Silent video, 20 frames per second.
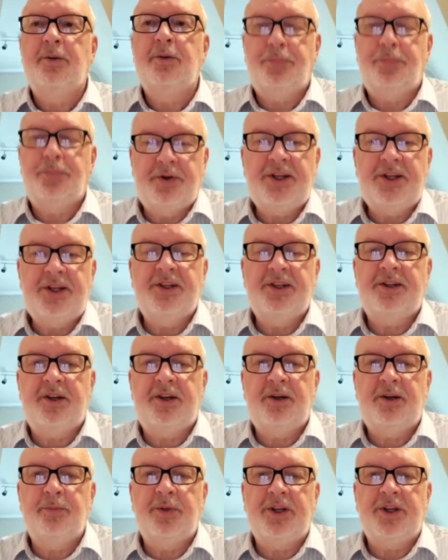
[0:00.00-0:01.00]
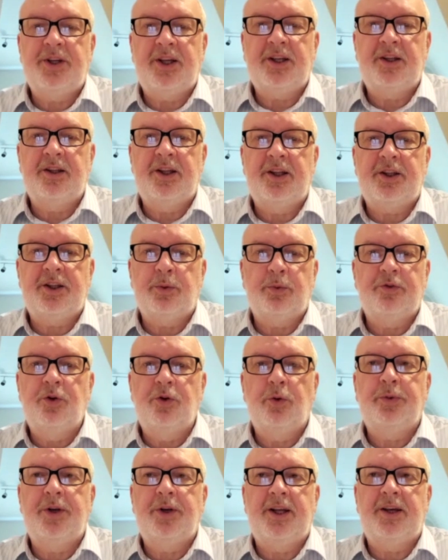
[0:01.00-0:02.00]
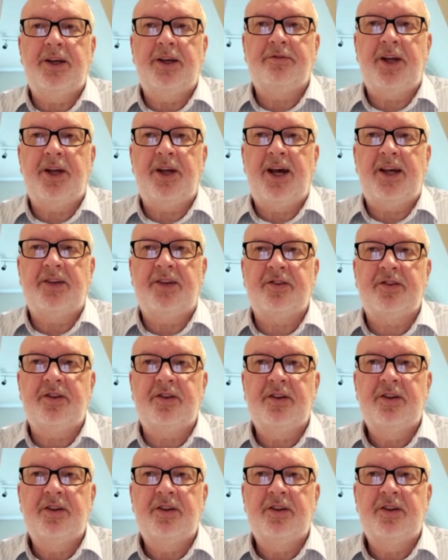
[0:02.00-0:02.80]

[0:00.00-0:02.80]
predetermining that there was nobody left to ask.